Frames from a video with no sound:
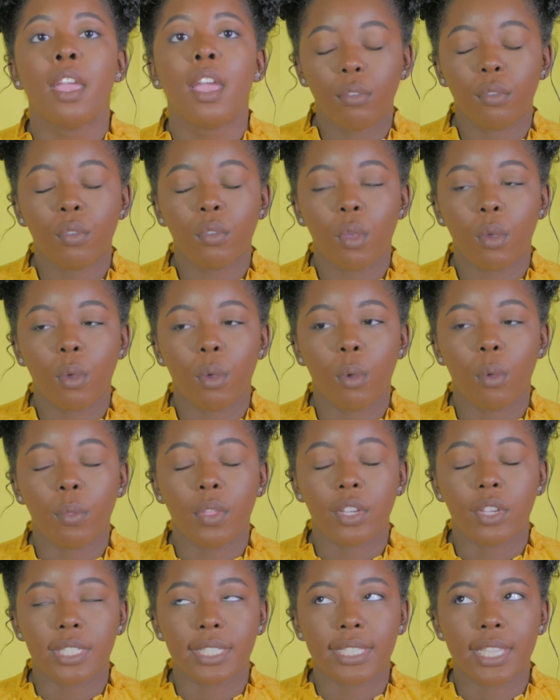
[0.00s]
So
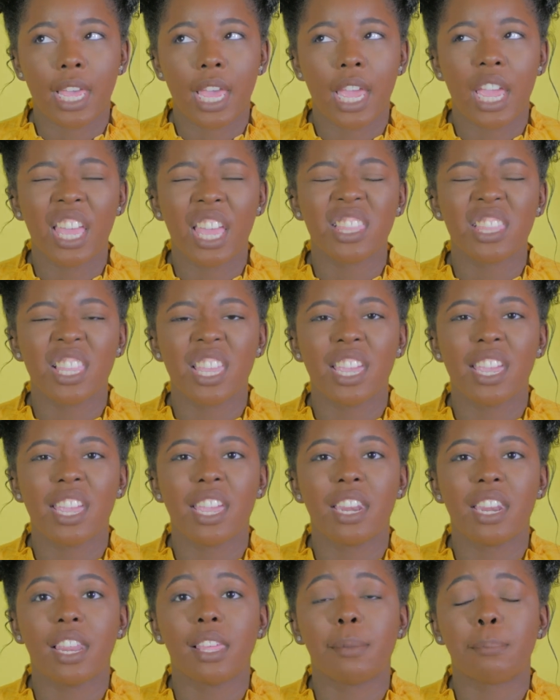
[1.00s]
there's that. And
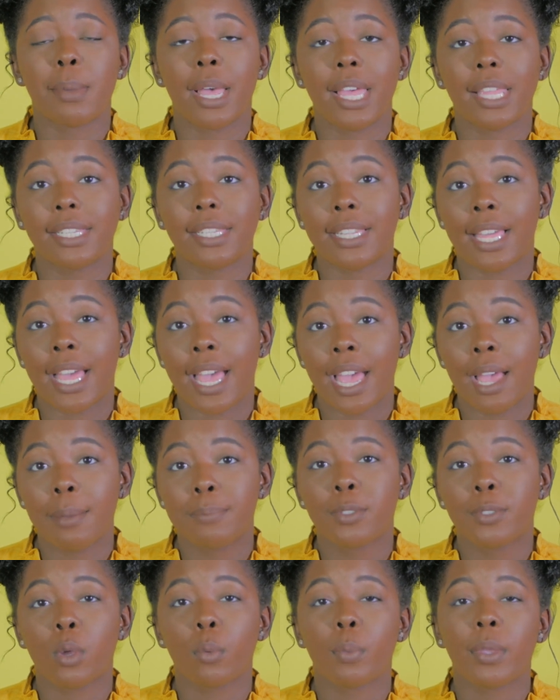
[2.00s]
then my
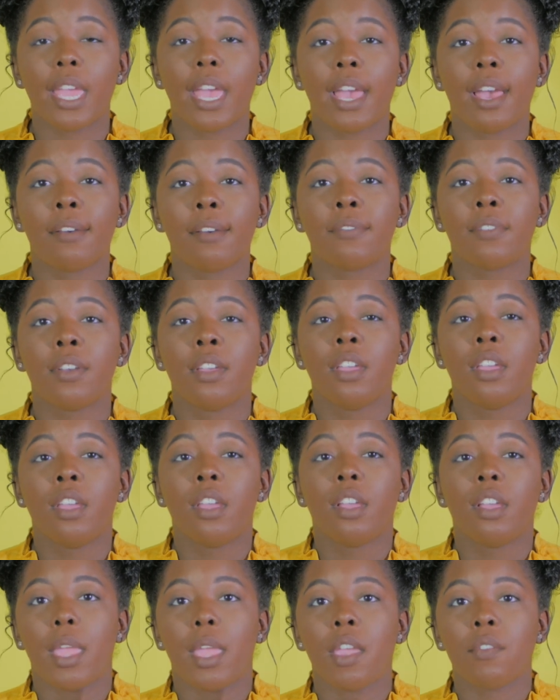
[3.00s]
lab, so we have
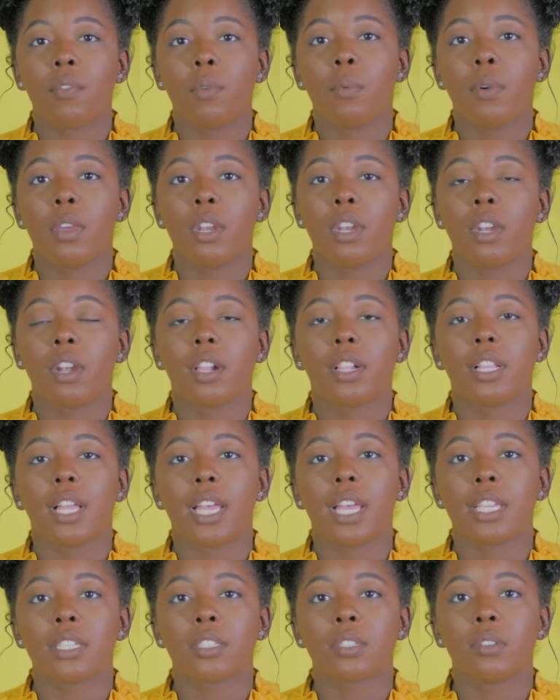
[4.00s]
Everyone in our
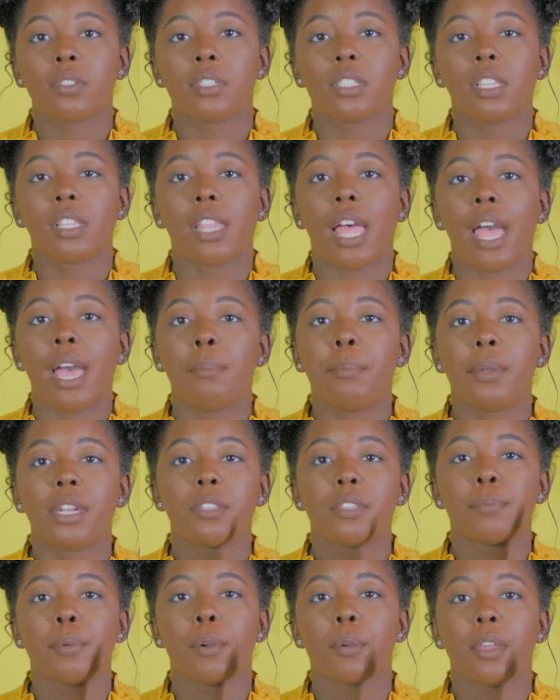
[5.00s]
class goes to lab, but
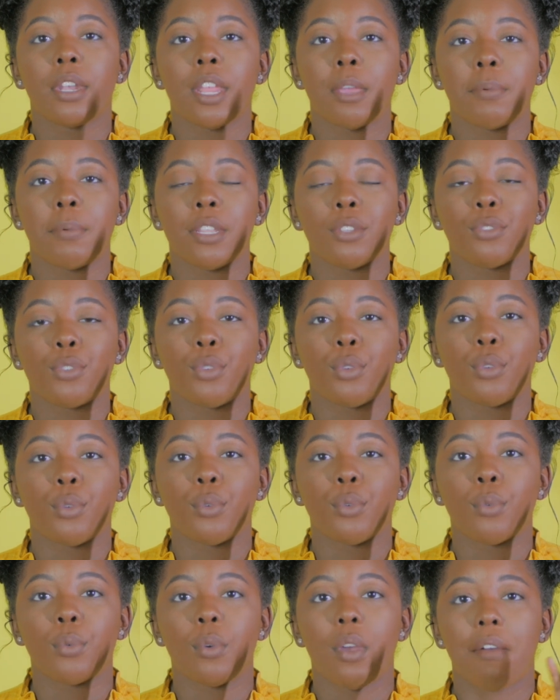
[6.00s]
it's broken up
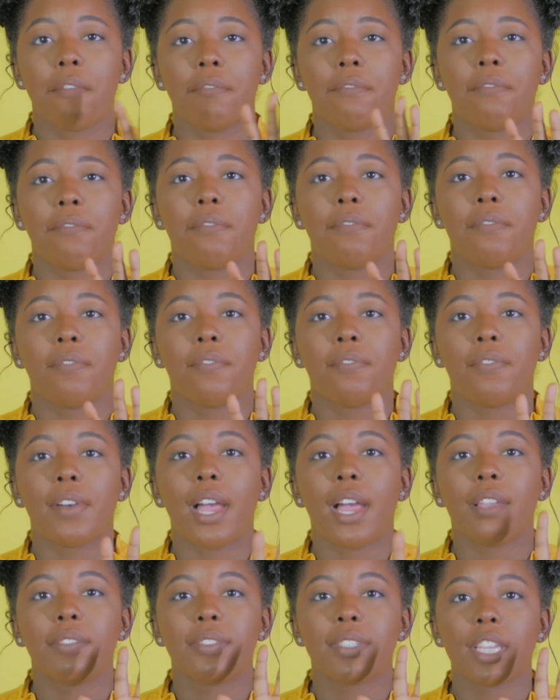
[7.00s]
into
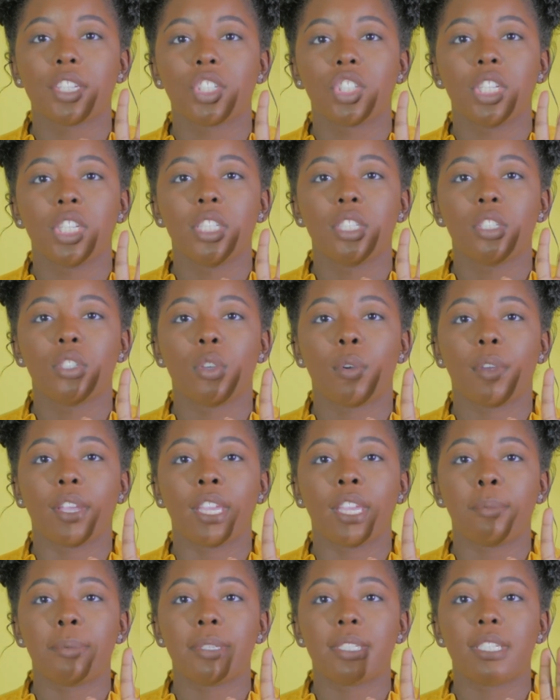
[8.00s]
5 sections, so
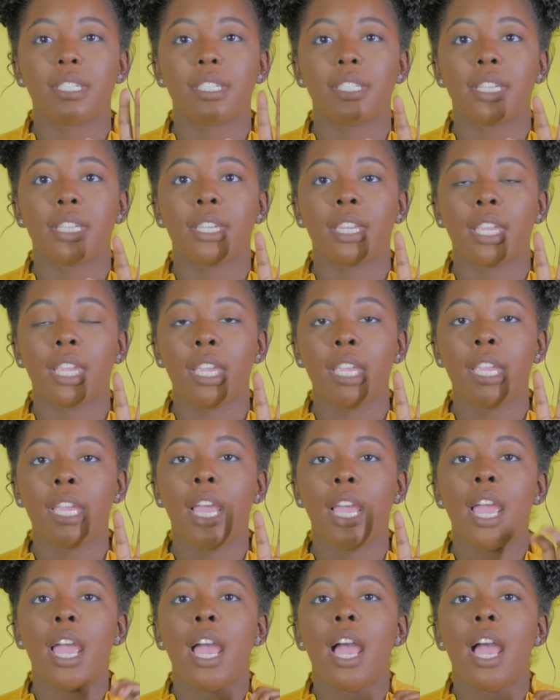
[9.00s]
A, B, C, D, and E.